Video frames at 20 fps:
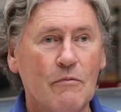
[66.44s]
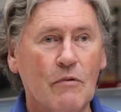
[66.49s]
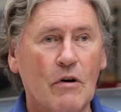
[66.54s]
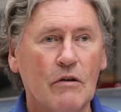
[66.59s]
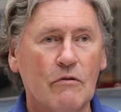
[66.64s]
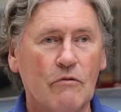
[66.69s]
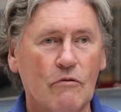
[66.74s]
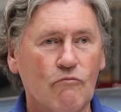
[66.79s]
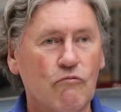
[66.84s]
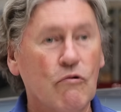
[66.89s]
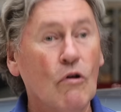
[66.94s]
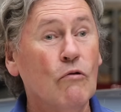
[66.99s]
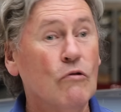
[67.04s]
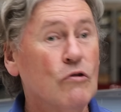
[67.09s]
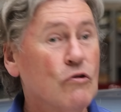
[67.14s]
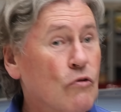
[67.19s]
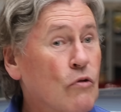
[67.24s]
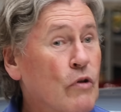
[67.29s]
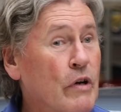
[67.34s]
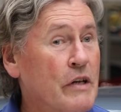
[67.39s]
what
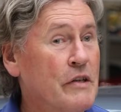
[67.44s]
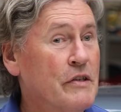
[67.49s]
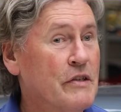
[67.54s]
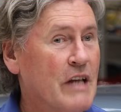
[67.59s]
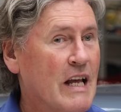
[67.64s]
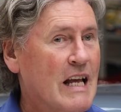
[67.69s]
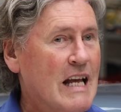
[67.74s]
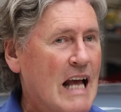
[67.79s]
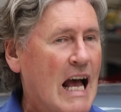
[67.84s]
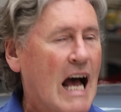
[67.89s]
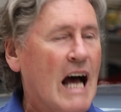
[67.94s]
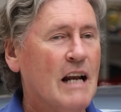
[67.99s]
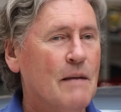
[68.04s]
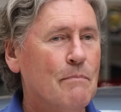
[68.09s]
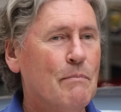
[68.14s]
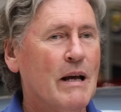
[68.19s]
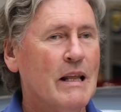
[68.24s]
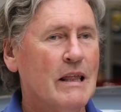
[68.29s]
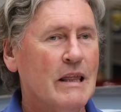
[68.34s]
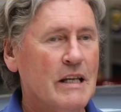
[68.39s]
Rolls-Royce
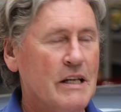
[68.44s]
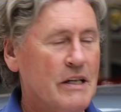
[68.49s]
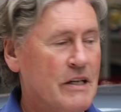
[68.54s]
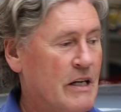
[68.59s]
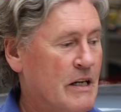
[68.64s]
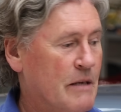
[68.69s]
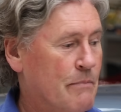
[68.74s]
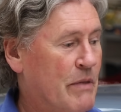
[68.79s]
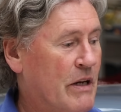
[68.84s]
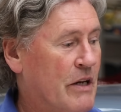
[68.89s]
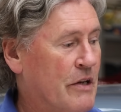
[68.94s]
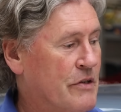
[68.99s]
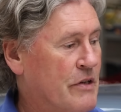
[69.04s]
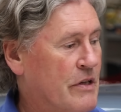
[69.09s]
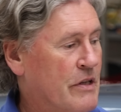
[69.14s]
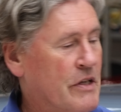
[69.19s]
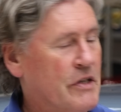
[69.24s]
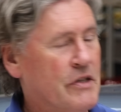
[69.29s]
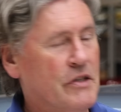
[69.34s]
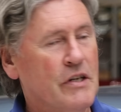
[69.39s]
and Bentley did, because
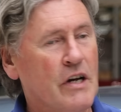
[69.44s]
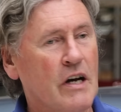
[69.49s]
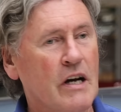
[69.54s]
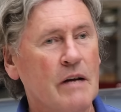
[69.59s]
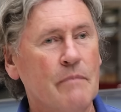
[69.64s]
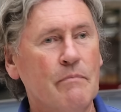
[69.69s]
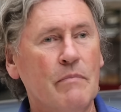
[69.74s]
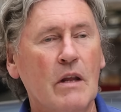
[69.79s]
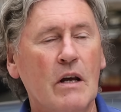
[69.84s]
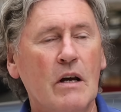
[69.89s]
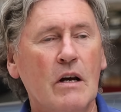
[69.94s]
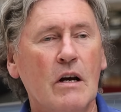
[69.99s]
at this time